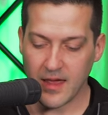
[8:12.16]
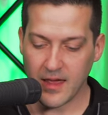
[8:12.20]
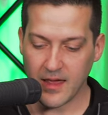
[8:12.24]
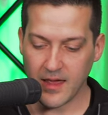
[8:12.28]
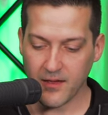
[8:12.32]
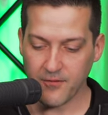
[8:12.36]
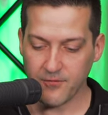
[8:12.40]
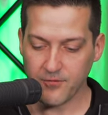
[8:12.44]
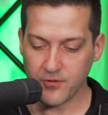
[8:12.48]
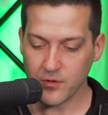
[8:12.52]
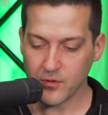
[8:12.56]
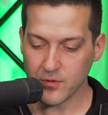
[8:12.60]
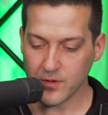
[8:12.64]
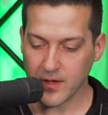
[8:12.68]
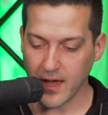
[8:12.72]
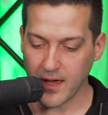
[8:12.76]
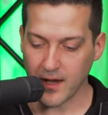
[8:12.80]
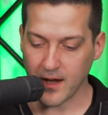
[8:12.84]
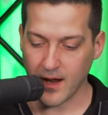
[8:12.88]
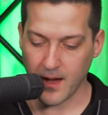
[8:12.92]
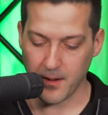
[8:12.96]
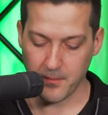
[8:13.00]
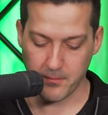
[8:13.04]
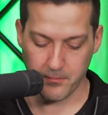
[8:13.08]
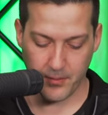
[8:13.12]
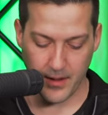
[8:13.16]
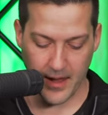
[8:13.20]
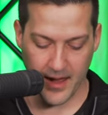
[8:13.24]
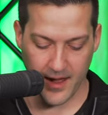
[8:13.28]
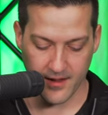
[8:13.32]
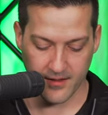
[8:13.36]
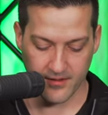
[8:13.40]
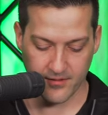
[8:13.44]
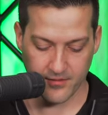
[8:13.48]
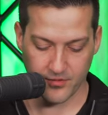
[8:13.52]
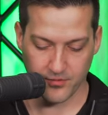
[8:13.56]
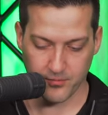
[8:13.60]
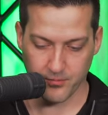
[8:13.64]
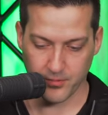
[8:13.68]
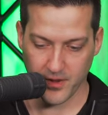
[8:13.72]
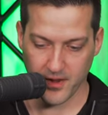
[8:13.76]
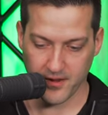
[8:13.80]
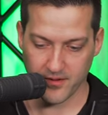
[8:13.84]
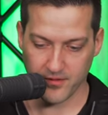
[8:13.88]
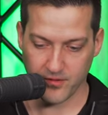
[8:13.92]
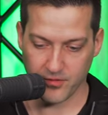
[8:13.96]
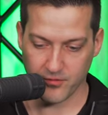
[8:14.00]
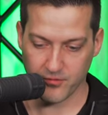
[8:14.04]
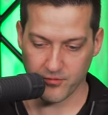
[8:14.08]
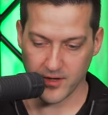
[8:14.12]
If you get up past
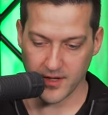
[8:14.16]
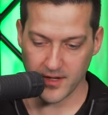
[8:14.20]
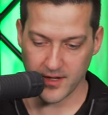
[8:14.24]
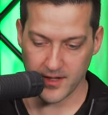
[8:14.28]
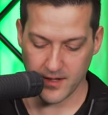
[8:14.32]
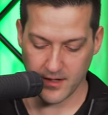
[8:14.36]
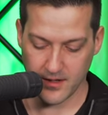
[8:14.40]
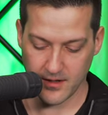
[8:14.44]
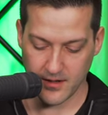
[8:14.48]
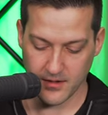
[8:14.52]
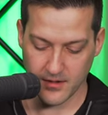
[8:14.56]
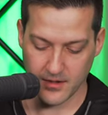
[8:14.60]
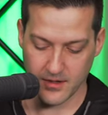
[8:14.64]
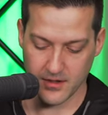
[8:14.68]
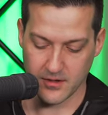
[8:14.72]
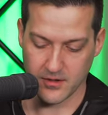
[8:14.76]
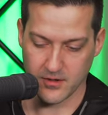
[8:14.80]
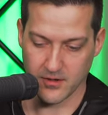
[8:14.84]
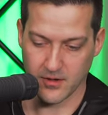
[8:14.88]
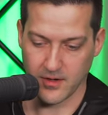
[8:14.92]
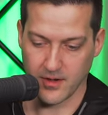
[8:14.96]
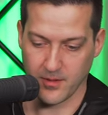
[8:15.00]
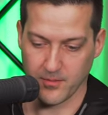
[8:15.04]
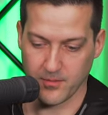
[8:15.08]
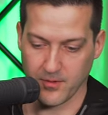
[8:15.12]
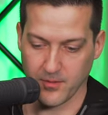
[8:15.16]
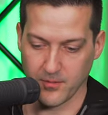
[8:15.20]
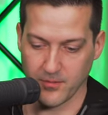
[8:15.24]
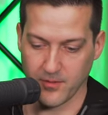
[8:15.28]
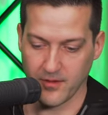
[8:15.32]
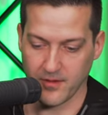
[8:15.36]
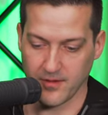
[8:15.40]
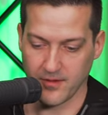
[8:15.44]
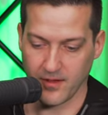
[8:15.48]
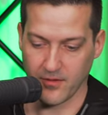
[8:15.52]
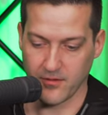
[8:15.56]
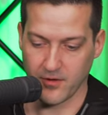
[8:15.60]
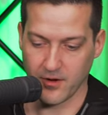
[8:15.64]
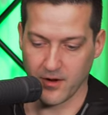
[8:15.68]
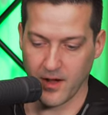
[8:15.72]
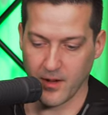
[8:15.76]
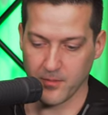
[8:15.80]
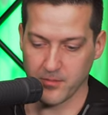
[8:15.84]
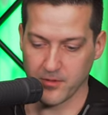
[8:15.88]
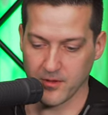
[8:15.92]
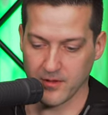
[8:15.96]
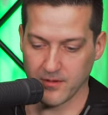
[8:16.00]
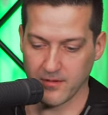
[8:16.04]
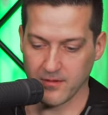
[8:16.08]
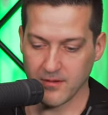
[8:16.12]
+3 here, I'm going to turn up some of these other
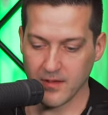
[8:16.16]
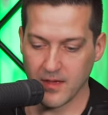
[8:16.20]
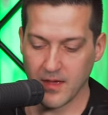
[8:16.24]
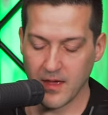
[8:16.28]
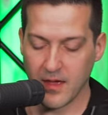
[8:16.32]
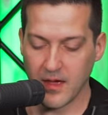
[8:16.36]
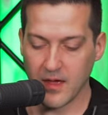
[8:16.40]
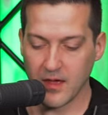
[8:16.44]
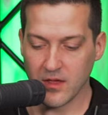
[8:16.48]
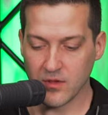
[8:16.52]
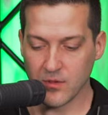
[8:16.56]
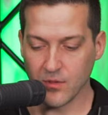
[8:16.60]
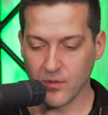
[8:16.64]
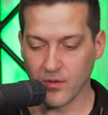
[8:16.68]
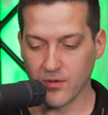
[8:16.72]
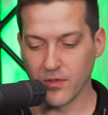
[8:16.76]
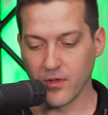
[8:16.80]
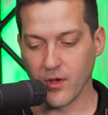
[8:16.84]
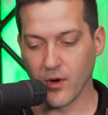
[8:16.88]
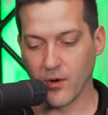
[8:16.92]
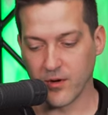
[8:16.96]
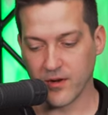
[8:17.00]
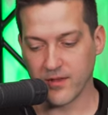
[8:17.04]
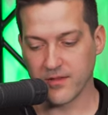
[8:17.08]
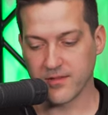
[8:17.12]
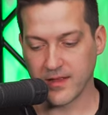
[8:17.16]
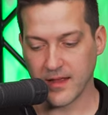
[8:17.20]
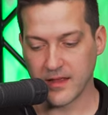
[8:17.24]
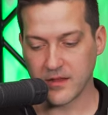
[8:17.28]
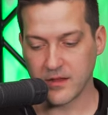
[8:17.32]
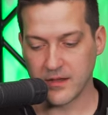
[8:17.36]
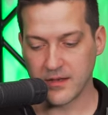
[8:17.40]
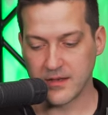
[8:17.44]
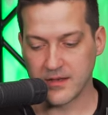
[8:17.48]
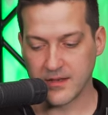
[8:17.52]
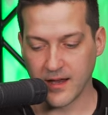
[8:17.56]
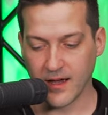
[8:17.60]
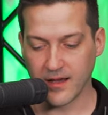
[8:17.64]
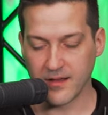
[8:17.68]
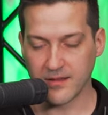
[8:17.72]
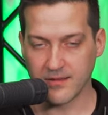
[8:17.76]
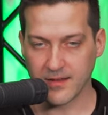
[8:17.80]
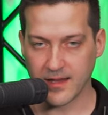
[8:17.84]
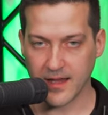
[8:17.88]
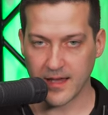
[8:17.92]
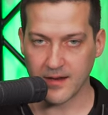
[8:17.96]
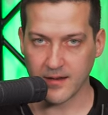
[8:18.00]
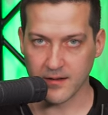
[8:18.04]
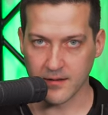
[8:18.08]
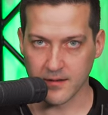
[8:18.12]
options. You will notice that it does
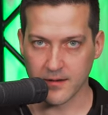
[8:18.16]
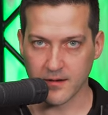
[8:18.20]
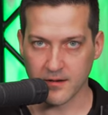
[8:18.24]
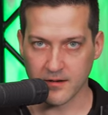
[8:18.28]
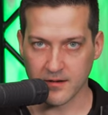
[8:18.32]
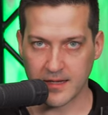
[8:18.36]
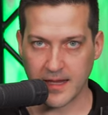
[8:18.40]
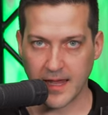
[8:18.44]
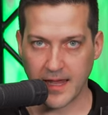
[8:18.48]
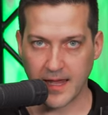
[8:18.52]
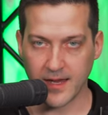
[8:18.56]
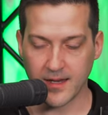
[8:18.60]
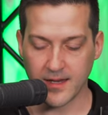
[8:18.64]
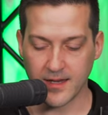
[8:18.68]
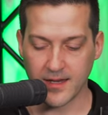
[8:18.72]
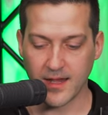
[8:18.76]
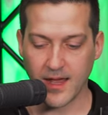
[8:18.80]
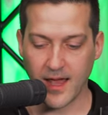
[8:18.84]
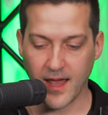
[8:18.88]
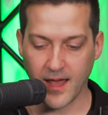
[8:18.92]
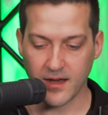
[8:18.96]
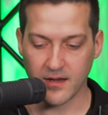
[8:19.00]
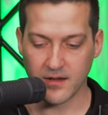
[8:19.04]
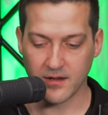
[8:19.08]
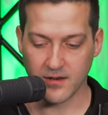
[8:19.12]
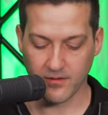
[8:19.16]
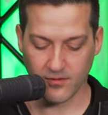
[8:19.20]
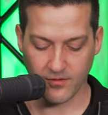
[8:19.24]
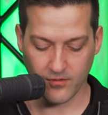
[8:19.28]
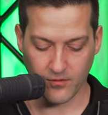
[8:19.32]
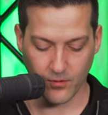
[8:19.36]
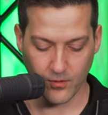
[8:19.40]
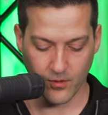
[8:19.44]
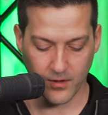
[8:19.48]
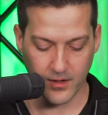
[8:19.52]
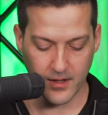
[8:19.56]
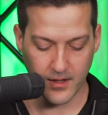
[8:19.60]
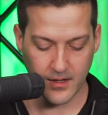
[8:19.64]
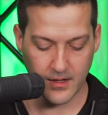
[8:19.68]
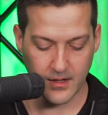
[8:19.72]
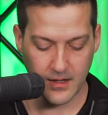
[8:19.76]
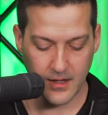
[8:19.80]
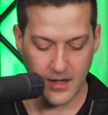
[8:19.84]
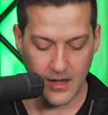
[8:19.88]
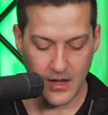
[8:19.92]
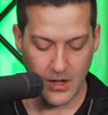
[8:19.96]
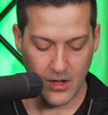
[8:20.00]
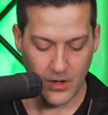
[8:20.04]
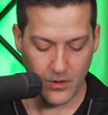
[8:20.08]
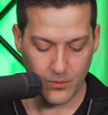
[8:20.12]
get a little gainy and distorted.
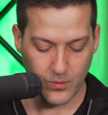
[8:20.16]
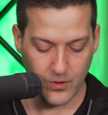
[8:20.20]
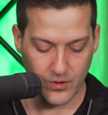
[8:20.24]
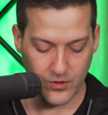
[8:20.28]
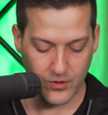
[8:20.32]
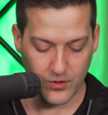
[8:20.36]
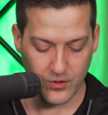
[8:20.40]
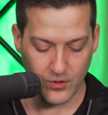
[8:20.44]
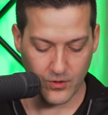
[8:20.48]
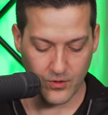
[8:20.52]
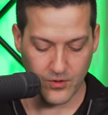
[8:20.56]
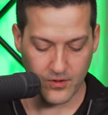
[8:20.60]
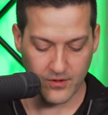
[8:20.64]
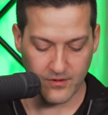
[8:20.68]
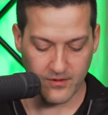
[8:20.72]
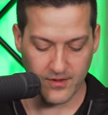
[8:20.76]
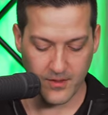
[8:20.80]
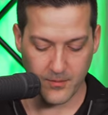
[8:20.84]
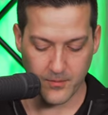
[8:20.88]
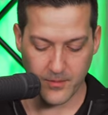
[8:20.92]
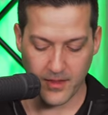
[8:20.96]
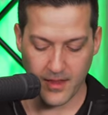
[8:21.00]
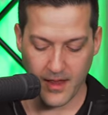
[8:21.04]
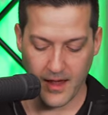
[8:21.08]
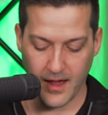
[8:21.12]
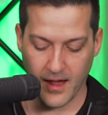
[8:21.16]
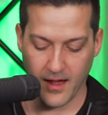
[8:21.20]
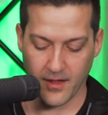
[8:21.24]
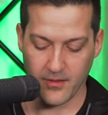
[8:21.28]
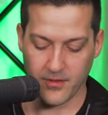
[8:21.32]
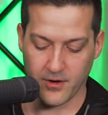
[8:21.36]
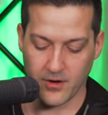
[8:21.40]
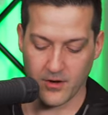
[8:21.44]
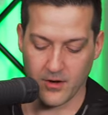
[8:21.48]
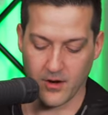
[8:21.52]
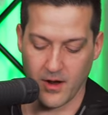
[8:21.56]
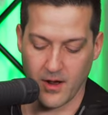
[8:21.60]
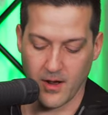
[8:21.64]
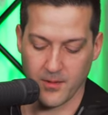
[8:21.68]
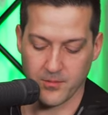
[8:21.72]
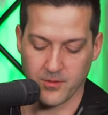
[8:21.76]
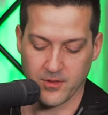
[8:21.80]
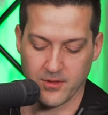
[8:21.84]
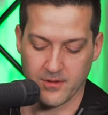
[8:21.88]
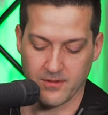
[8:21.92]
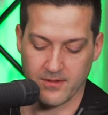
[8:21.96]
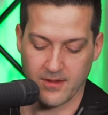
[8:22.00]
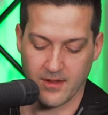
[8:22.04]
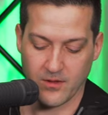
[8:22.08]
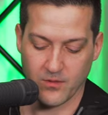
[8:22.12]
We'll show you in some of the other
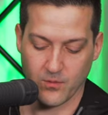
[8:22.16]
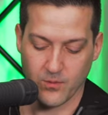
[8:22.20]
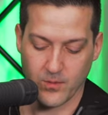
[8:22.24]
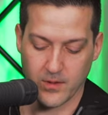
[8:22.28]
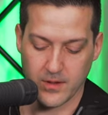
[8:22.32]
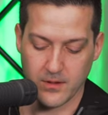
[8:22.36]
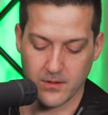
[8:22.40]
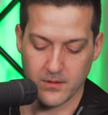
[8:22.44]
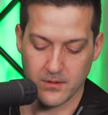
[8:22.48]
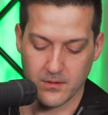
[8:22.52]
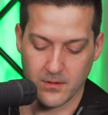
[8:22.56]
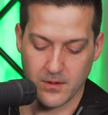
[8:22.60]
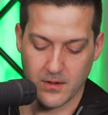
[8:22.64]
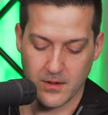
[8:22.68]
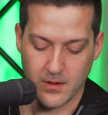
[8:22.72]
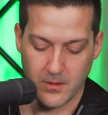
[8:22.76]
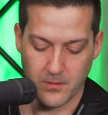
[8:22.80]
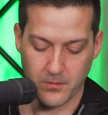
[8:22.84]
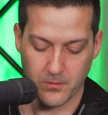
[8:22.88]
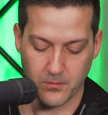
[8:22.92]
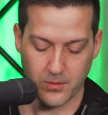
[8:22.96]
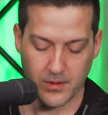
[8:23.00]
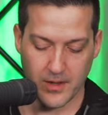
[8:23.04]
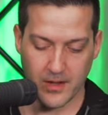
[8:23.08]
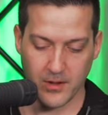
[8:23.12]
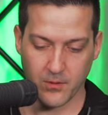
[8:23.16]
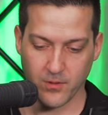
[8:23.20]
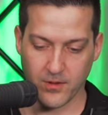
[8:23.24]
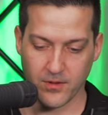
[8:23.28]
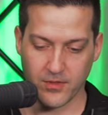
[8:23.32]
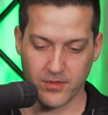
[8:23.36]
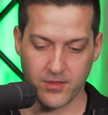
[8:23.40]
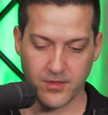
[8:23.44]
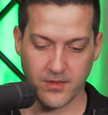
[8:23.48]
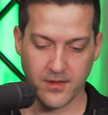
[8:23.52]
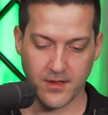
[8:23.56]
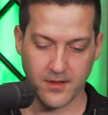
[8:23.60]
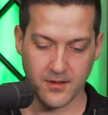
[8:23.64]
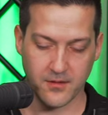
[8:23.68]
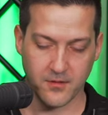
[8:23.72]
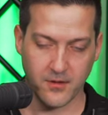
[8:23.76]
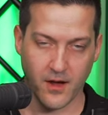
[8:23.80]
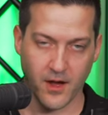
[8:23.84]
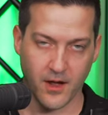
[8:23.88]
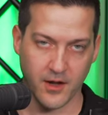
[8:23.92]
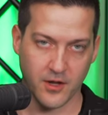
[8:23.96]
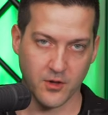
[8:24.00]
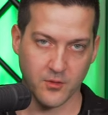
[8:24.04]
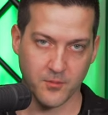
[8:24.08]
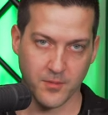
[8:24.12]
options as we play with the
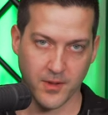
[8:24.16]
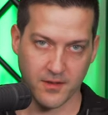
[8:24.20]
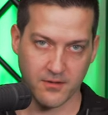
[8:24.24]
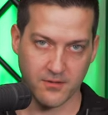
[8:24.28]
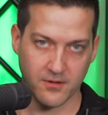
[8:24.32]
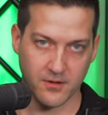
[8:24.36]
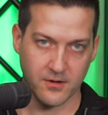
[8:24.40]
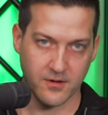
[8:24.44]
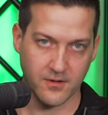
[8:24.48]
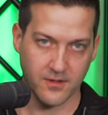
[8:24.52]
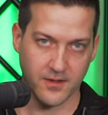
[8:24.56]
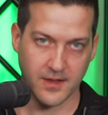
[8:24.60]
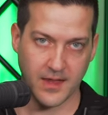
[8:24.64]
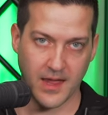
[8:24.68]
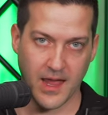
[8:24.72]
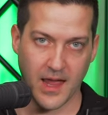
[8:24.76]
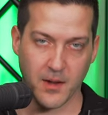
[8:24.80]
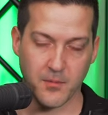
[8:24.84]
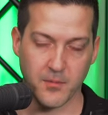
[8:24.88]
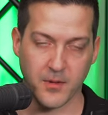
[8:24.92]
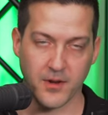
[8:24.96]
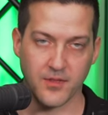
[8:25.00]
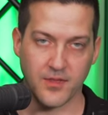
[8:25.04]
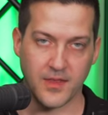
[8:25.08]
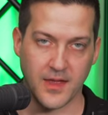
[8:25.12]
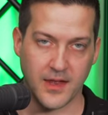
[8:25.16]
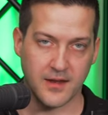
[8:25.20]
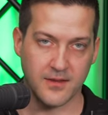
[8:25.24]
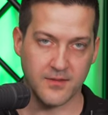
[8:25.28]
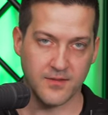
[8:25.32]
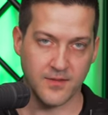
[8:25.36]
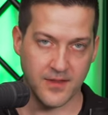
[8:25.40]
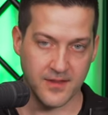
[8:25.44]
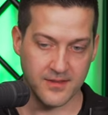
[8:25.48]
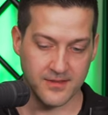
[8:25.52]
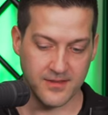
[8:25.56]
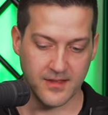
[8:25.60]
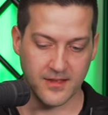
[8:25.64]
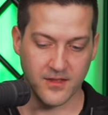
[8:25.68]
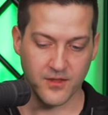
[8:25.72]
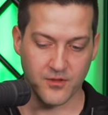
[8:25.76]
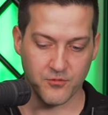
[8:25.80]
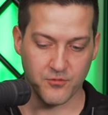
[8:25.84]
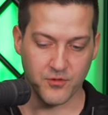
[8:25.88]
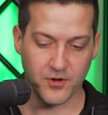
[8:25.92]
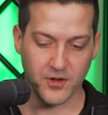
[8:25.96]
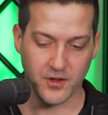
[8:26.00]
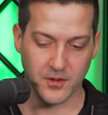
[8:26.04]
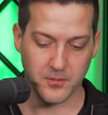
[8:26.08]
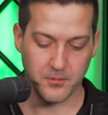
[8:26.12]
audio mixer to the camera that this
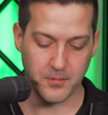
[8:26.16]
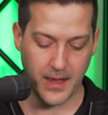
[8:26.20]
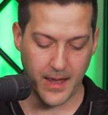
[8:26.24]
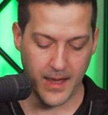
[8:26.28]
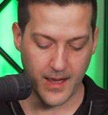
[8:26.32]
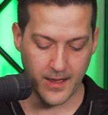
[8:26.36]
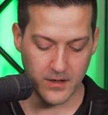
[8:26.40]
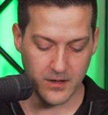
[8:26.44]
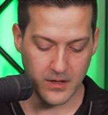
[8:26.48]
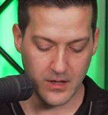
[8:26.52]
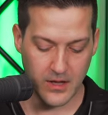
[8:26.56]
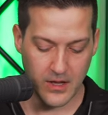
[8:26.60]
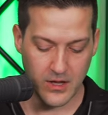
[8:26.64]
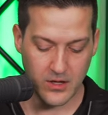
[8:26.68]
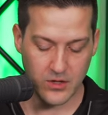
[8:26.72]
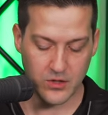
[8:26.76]
is really bad.